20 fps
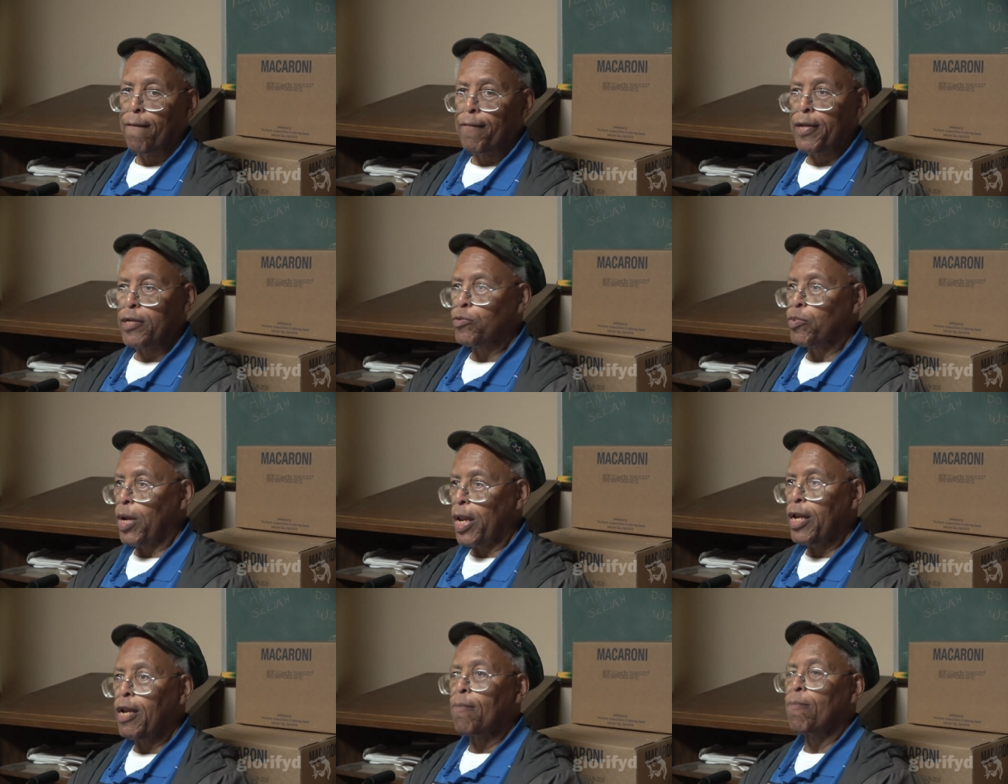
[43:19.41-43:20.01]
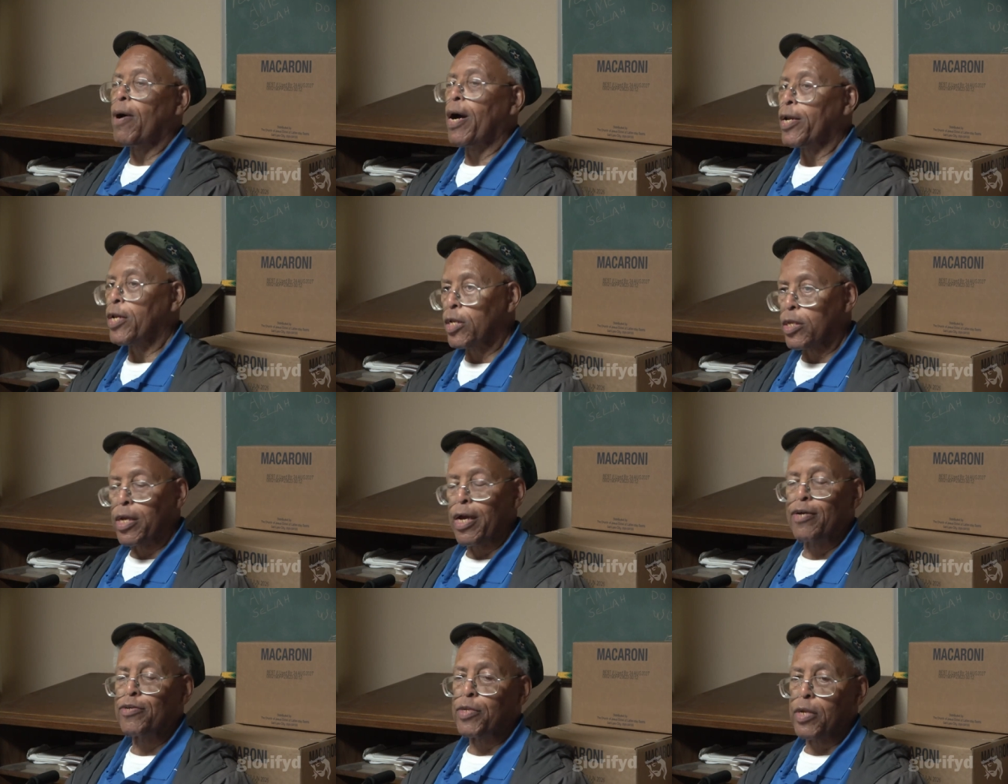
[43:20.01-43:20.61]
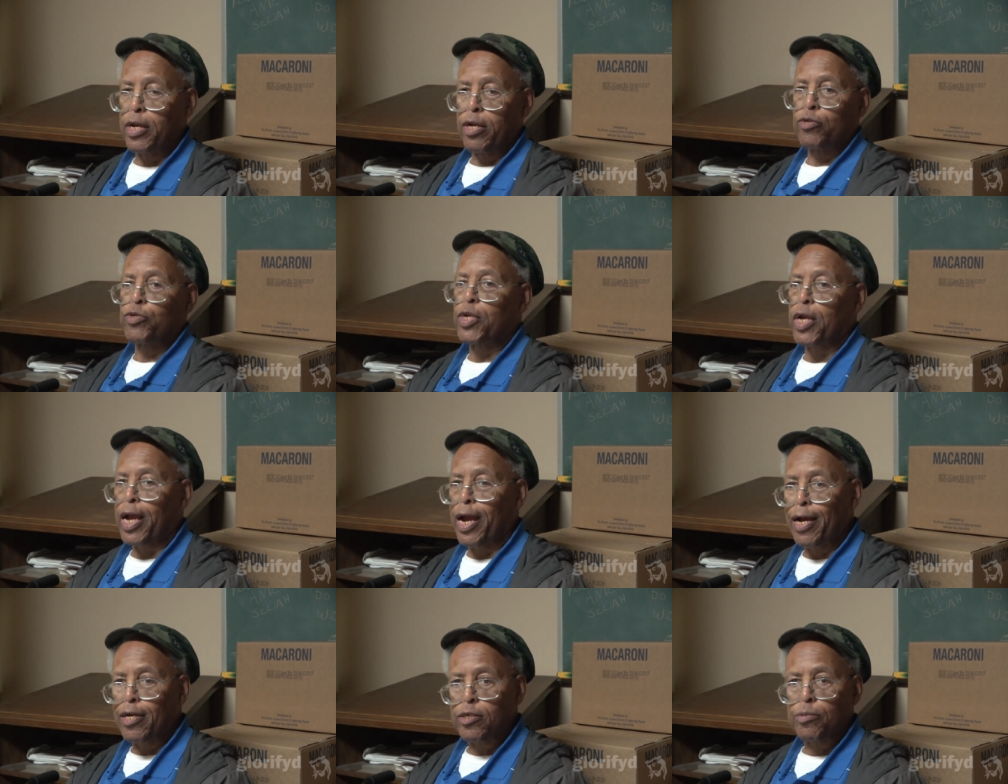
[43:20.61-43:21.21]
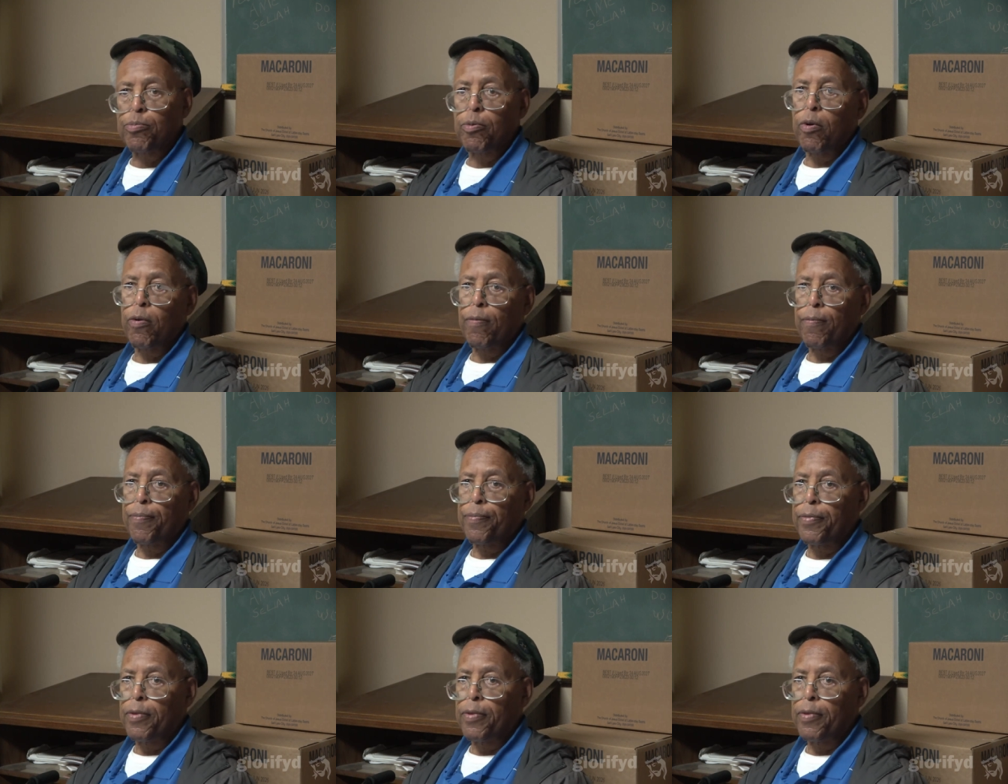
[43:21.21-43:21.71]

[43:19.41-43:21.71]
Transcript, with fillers: That's what anybody does It here's the gospel.